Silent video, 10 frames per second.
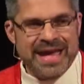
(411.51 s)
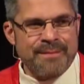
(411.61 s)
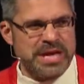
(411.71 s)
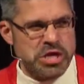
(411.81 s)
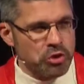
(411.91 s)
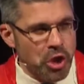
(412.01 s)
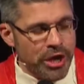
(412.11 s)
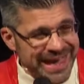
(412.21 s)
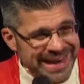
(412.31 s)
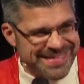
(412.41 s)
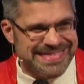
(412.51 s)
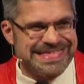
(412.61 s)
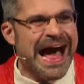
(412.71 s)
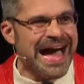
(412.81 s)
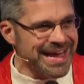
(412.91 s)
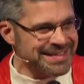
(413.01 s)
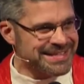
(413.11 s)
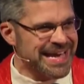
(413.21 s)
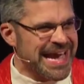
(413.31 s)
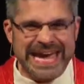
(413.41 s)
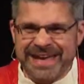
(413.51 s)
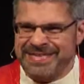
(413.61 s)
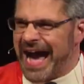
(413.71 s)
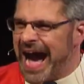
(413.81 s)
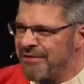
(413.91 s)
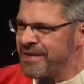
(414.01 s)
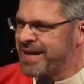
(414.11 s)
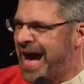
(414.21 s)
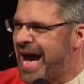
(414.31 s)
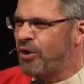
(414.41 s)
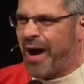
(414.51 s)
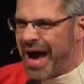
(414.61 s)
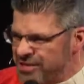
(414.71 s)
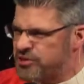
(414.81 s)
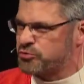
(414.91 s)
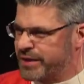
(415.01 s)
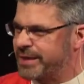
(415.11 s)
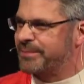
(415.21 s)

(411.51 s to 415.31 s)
But you look at his diet, he eats avocado ice cream.